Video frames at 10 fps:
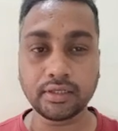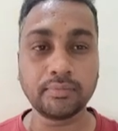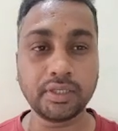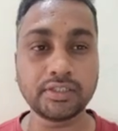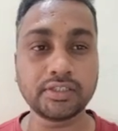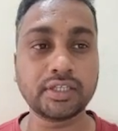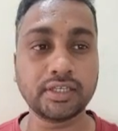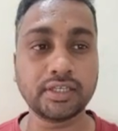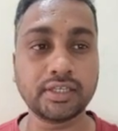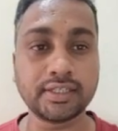based
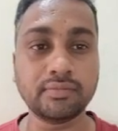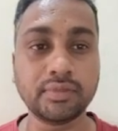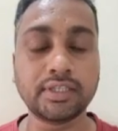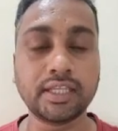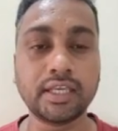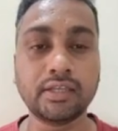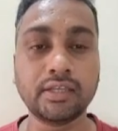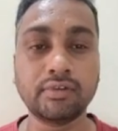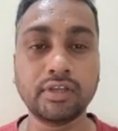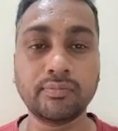exam, means they
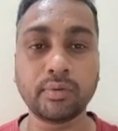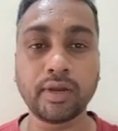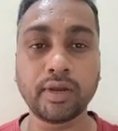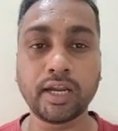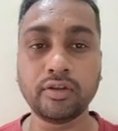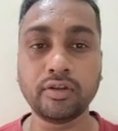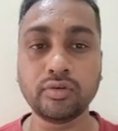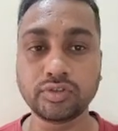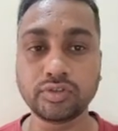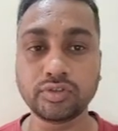will provide you
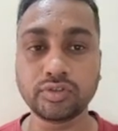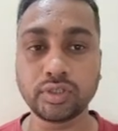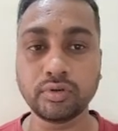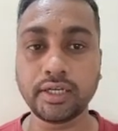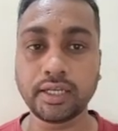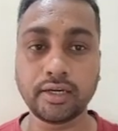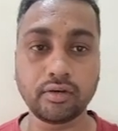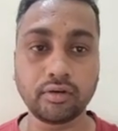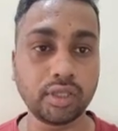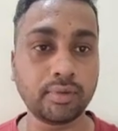question booklet and
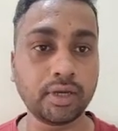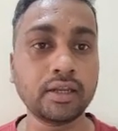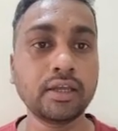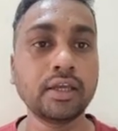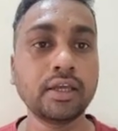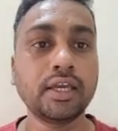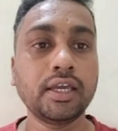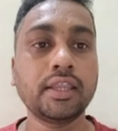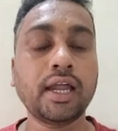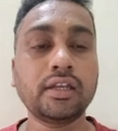OMR.
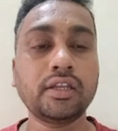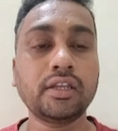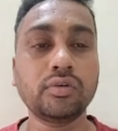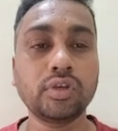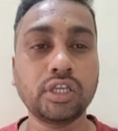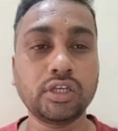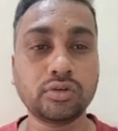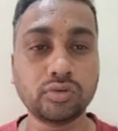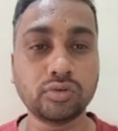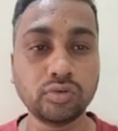In that you need
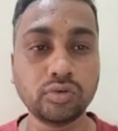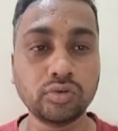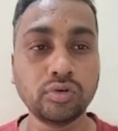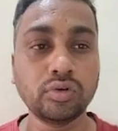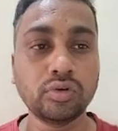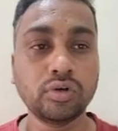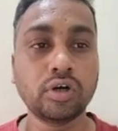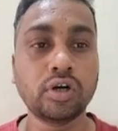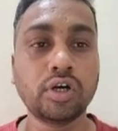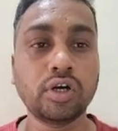to
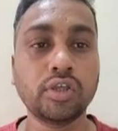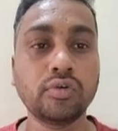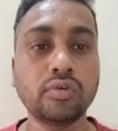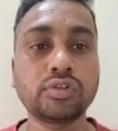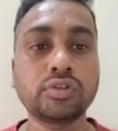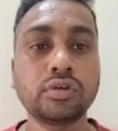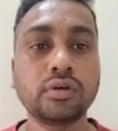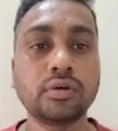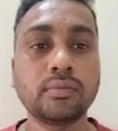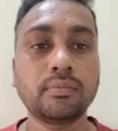use
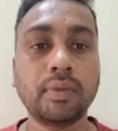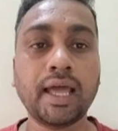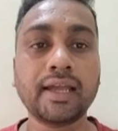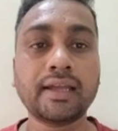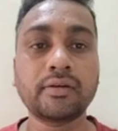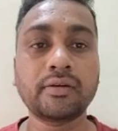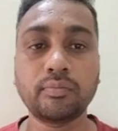black